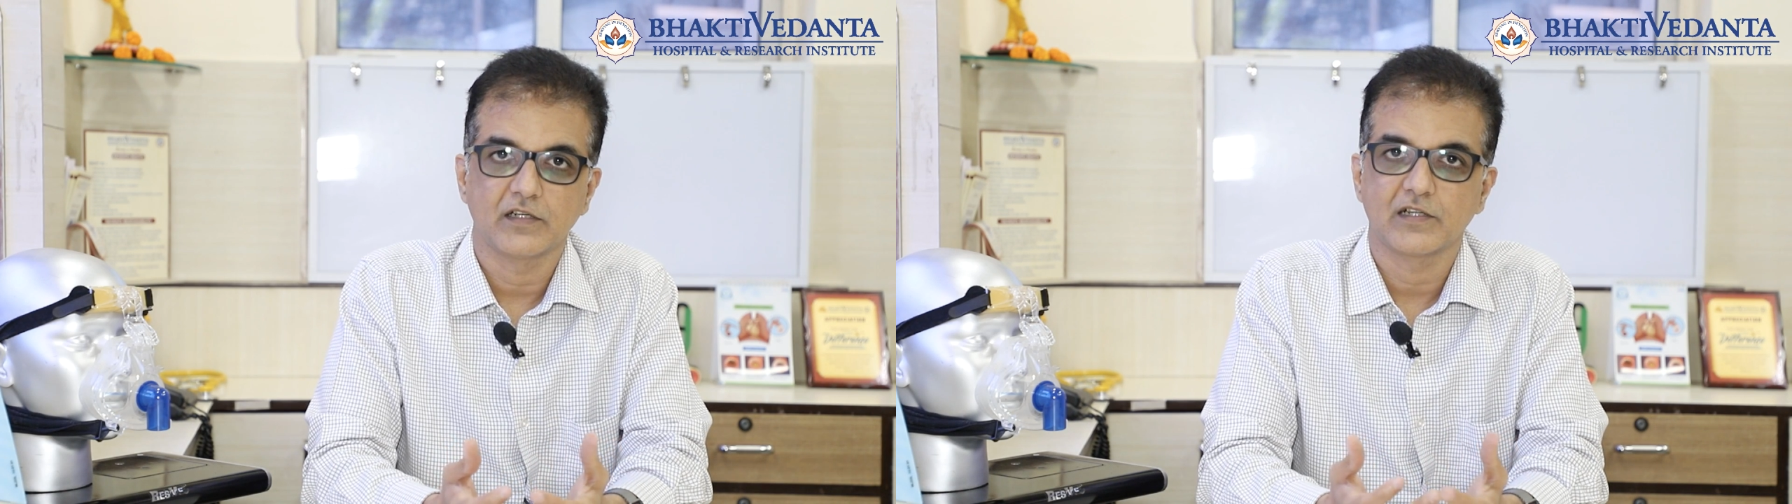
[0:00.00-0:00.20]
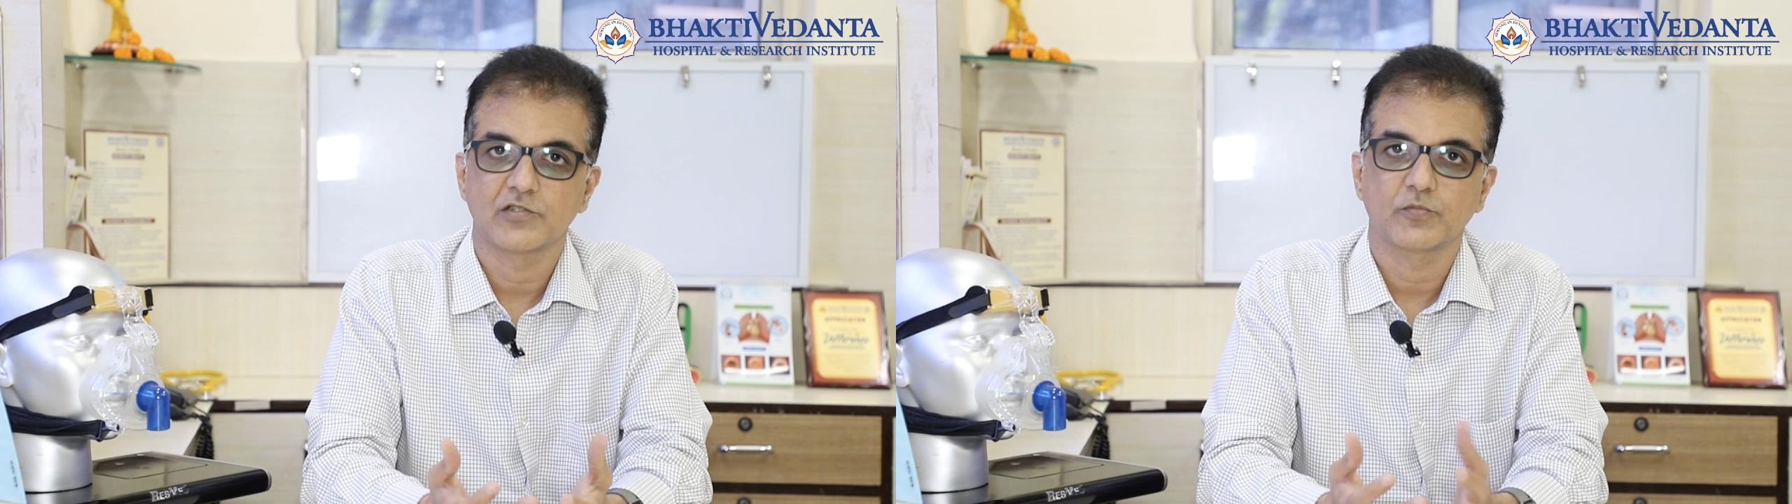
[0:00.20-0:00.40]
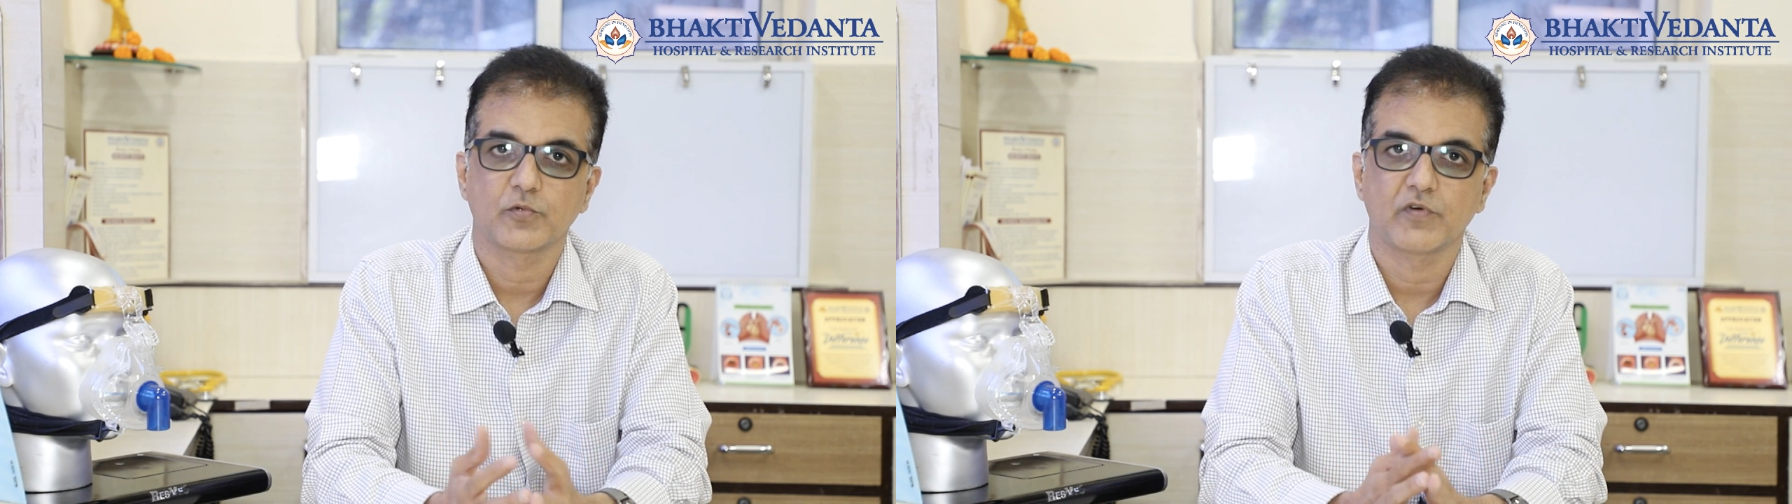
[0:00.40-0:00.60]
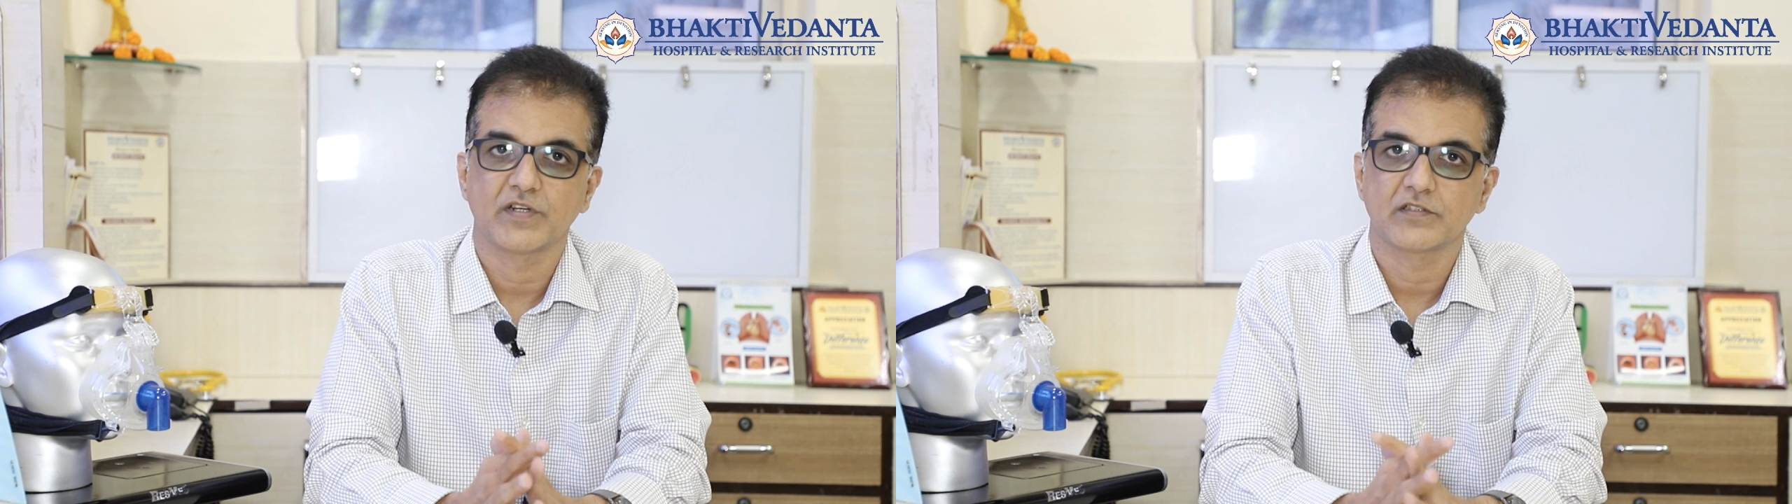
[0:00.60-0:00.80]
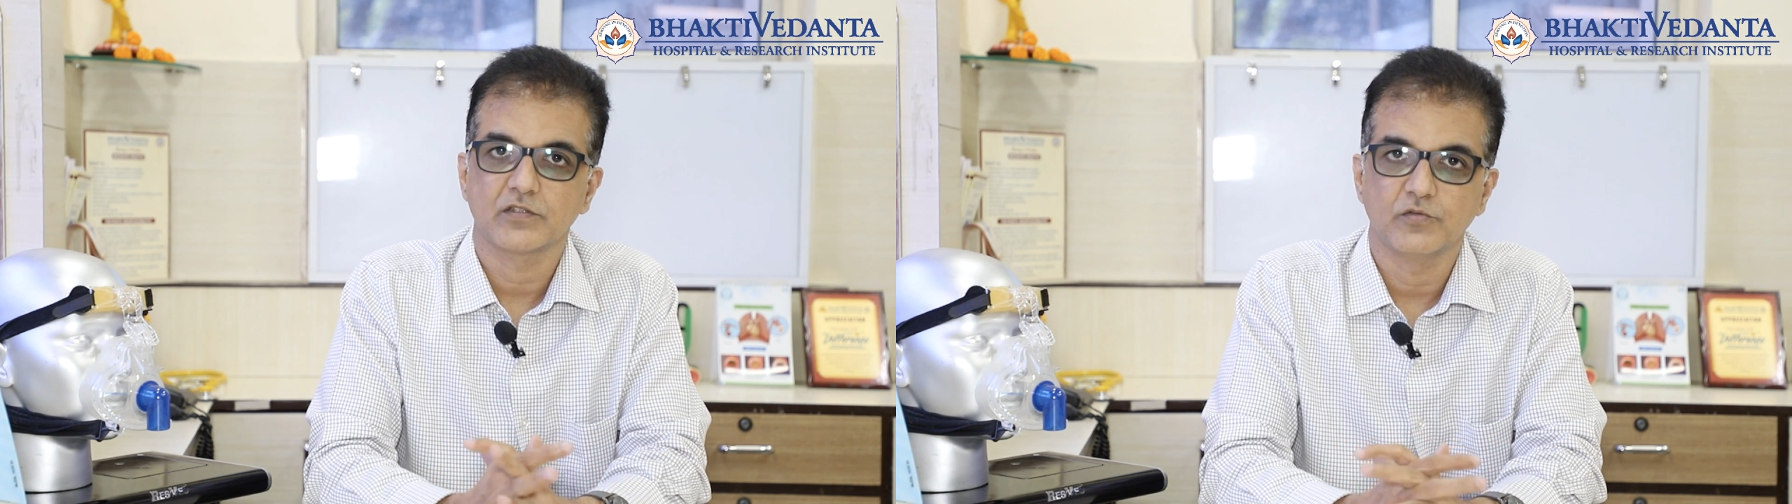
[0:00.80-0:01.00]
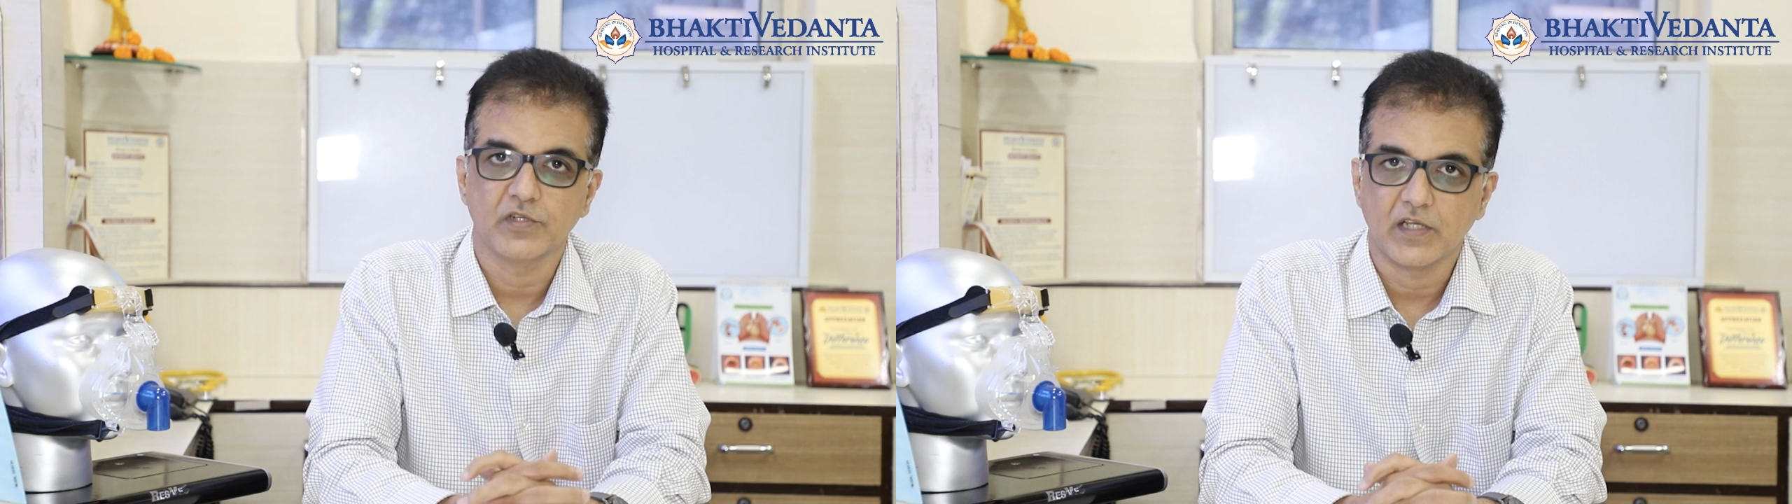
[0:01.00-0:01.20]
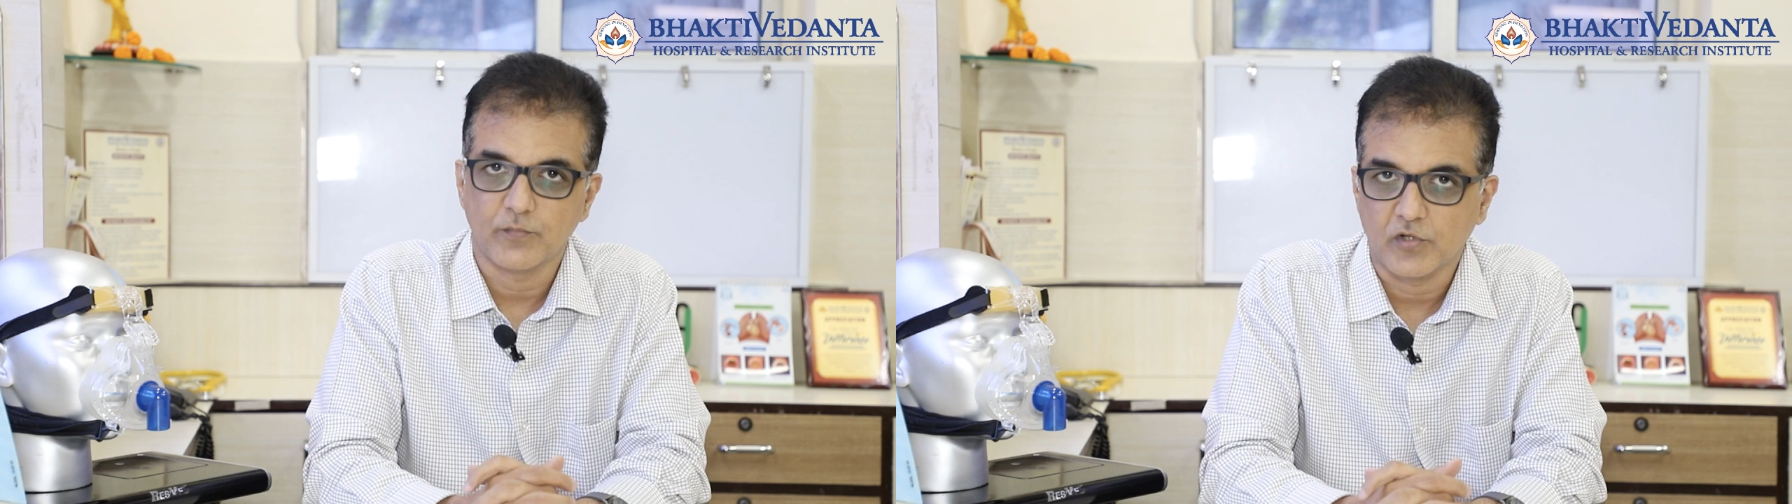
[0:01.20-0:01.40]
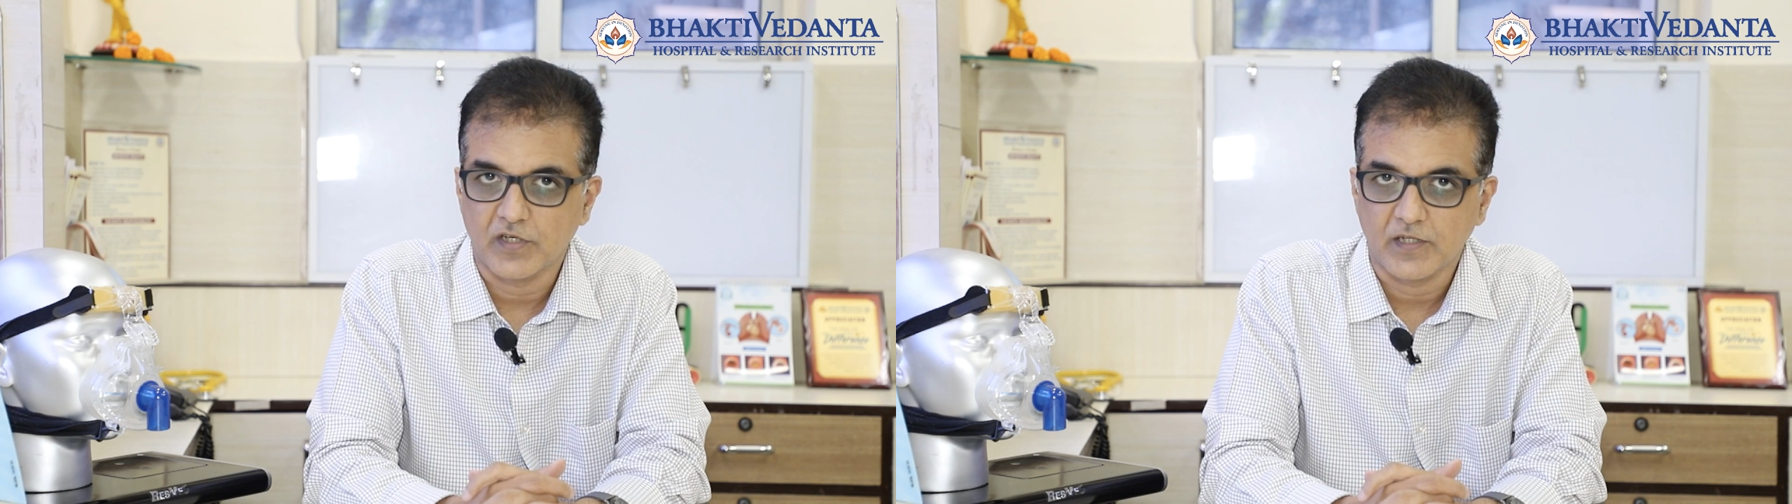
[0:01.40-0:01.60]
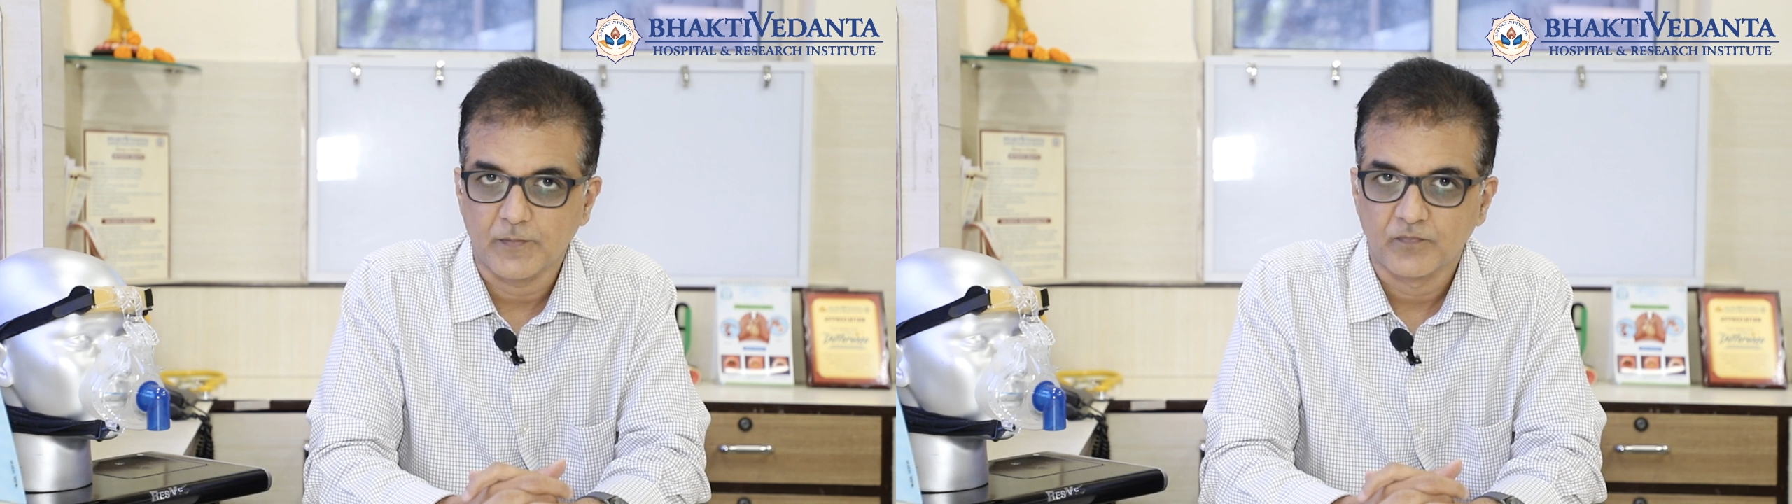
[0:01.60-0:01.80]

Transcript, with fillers: it also provides us a good immunity